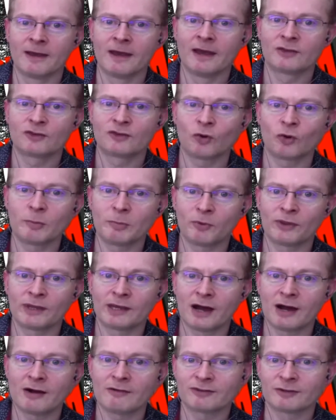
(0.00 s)
ToryBoy The
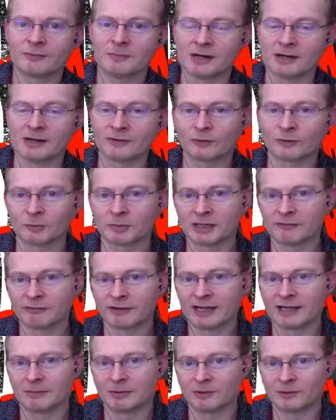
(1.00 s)
Aftermath will be
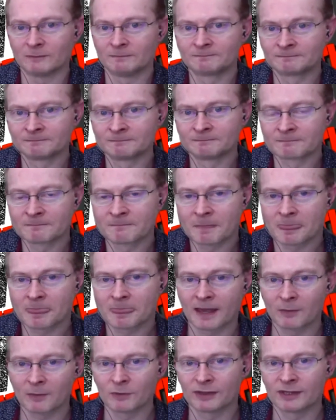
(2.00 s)
available
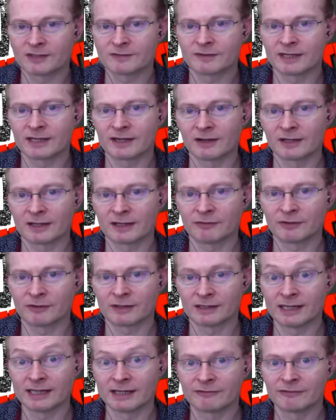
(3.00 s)
with this video. I'll give you the
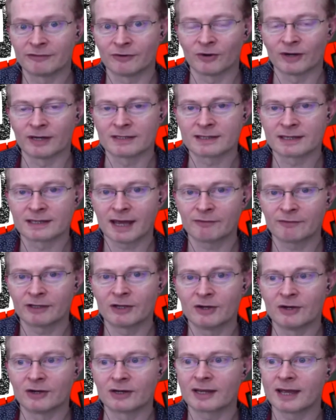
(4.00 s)
link for it, and have a
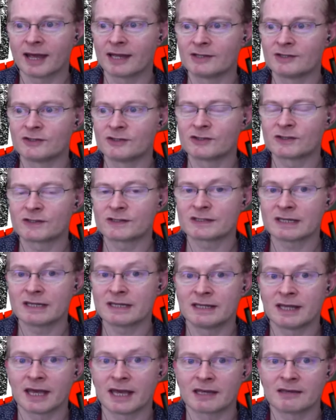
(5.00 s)
look and just see
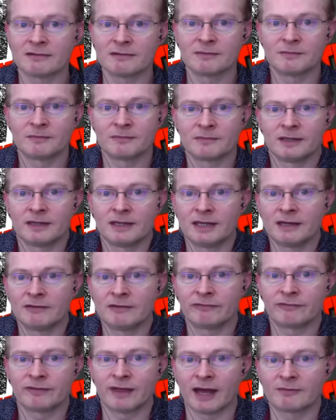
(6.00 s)
then
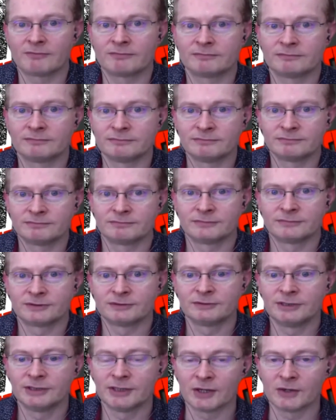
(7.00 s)
if that
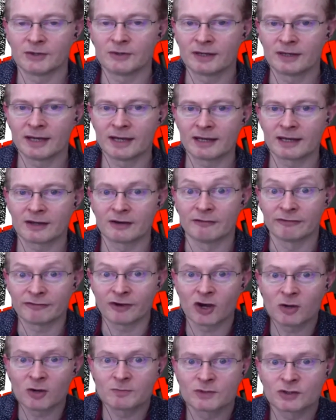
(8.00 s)

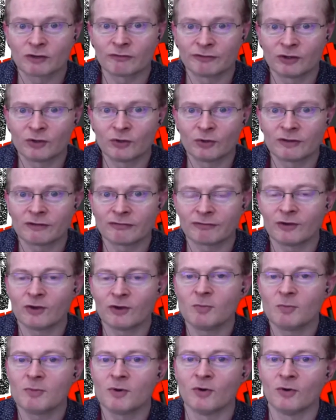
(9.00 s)
confirms your view of the
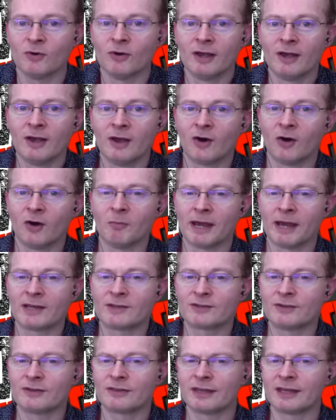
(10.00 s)
film or
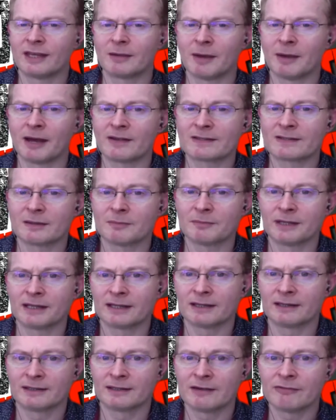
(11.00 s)
makes you think about something
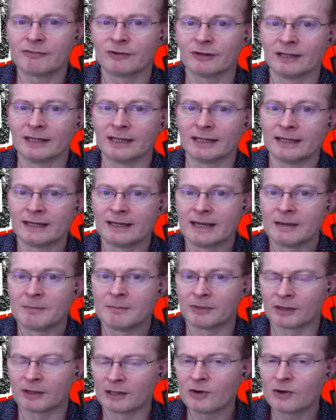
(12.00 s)
differently.
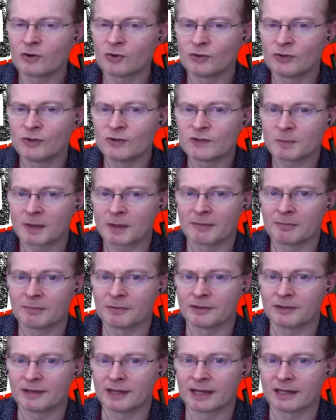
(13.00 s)
But the local
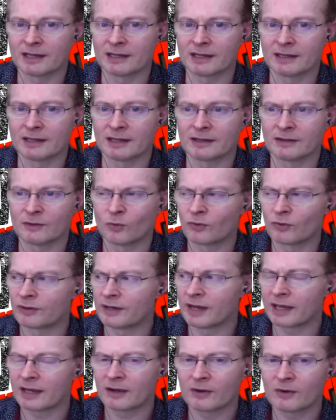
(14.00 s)
newspaper there, the Northern
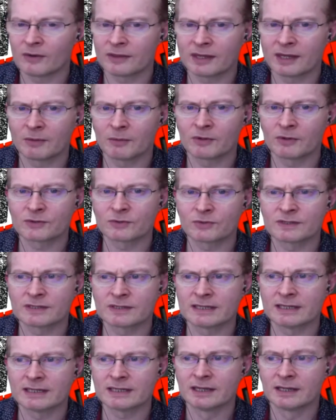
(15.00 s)
Echo, I think it was, or was it
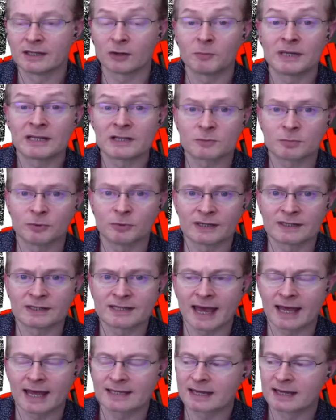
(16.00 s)
the Middlesbrough
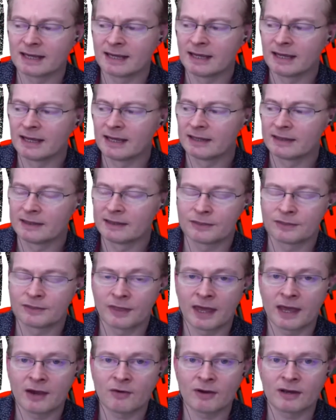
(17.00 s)
Gazette?
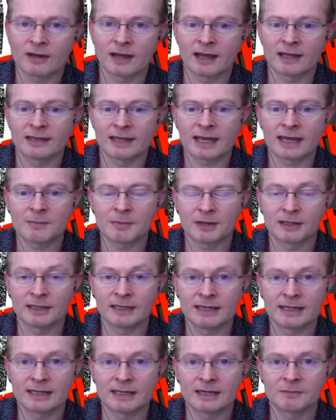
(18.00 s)
They're a
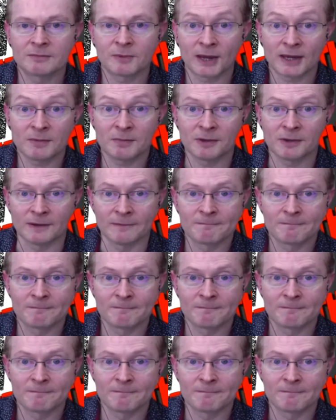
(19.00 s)
Labour-leaning paper.